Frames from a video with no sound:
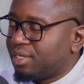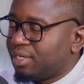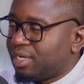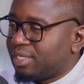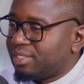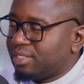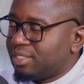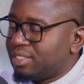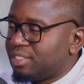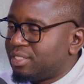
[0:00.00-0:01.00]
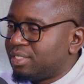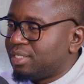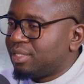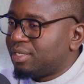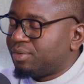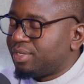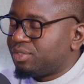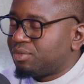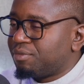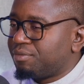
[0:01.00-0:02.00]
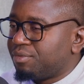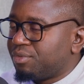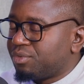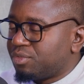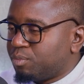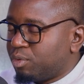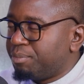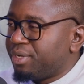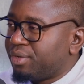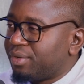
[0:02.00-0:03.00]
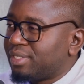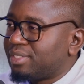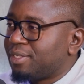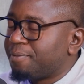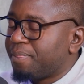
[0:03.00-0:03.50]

Synergy, and the rest of those popular ones.